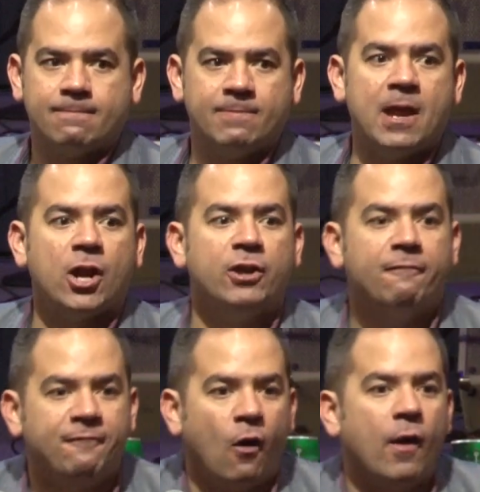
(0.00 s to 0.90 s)
They are
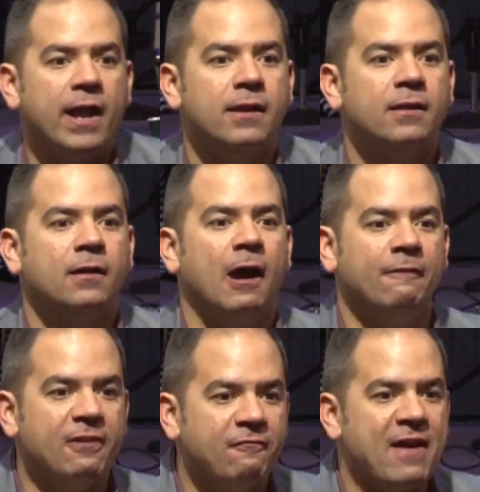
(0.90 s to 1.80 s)
devoid
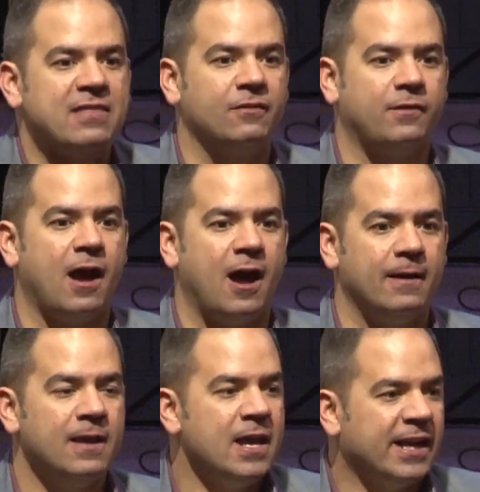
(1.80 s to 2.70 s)
of the faith of God.
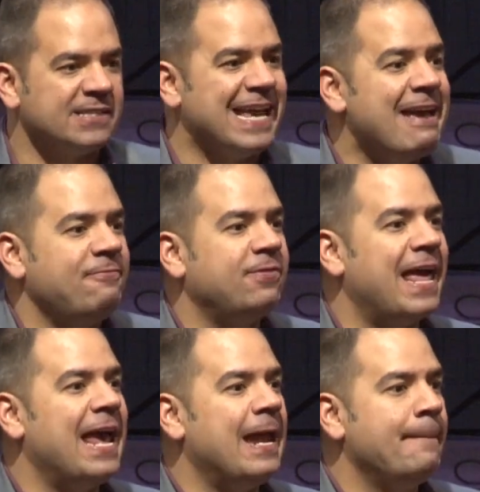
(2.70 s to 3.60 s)
Because if
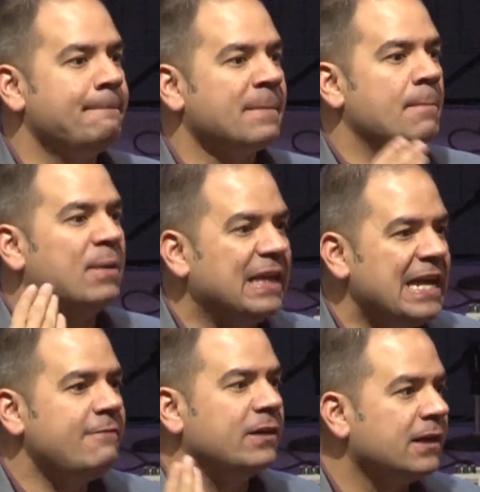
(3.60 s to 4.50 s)
they
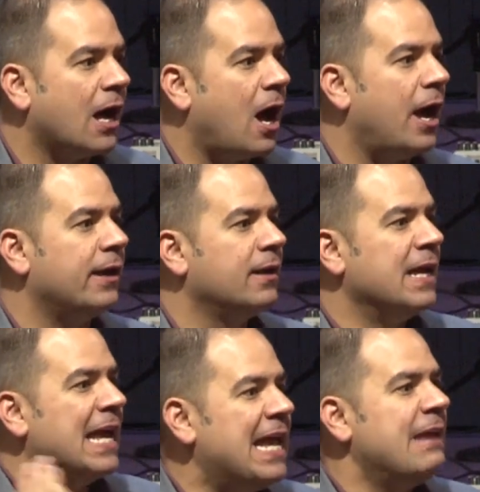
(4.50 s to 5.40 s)
believed in God,
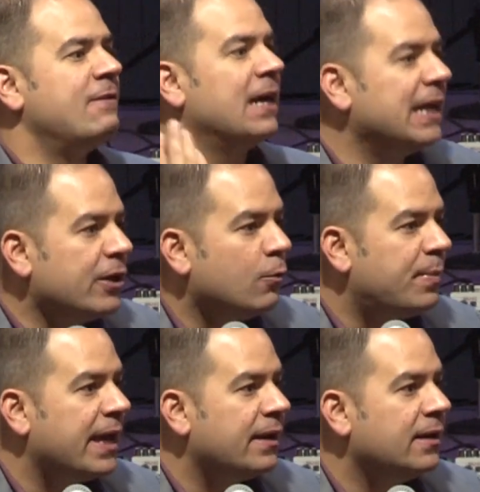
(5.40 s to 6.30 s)
even a little
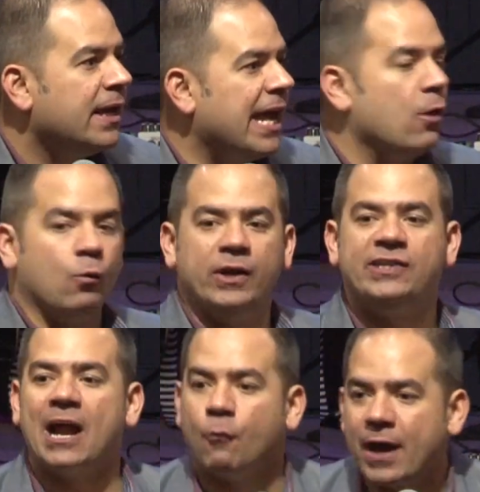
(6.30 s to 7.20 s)
bit, it would
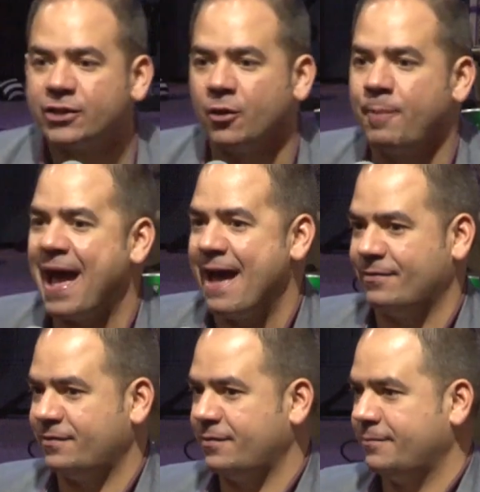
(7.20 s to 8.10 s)
direct their
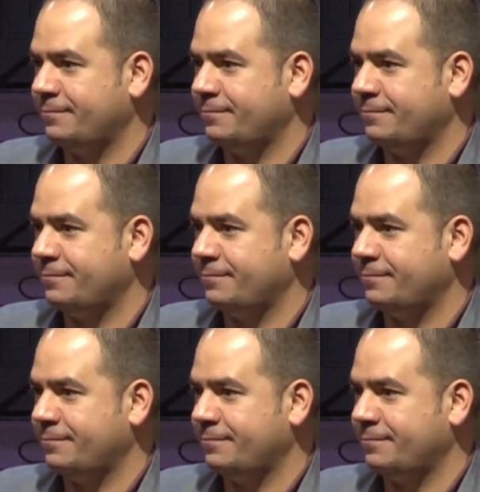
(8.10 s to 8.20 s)
paths.